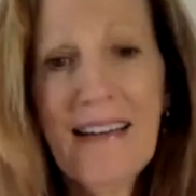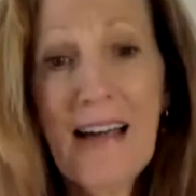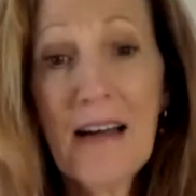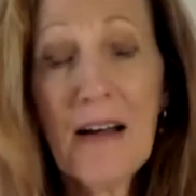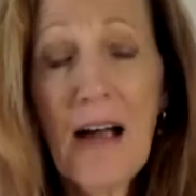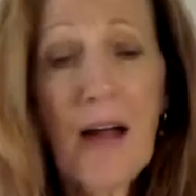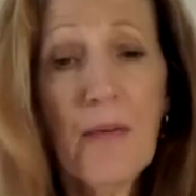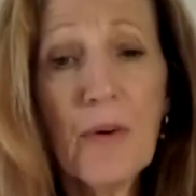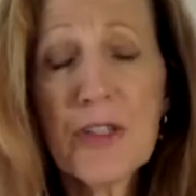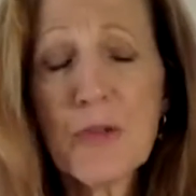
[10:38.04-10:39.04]

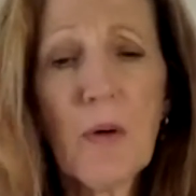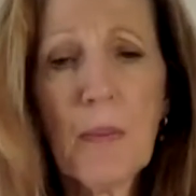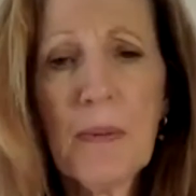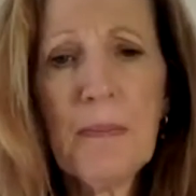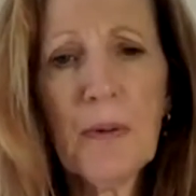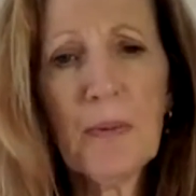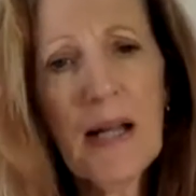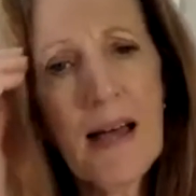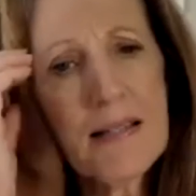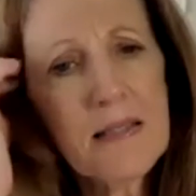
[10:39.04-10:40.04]
I wish more people would
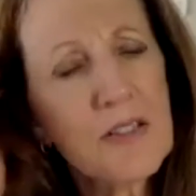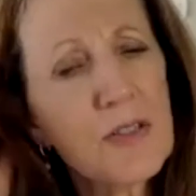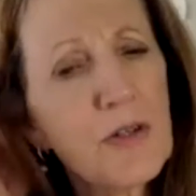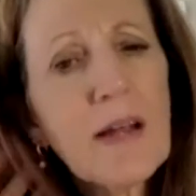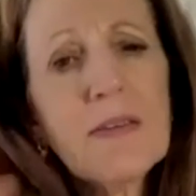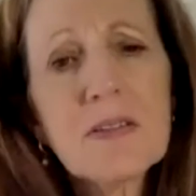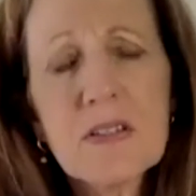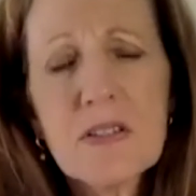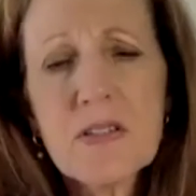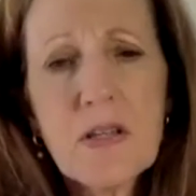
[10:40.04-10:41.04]
ask this, Trey.
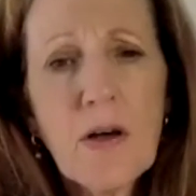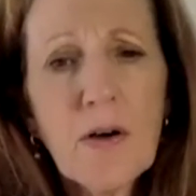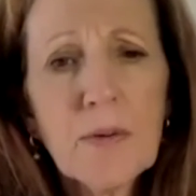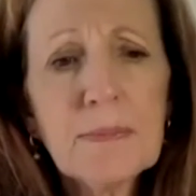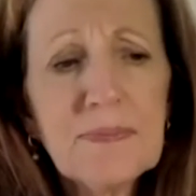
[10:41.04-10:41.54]
This is so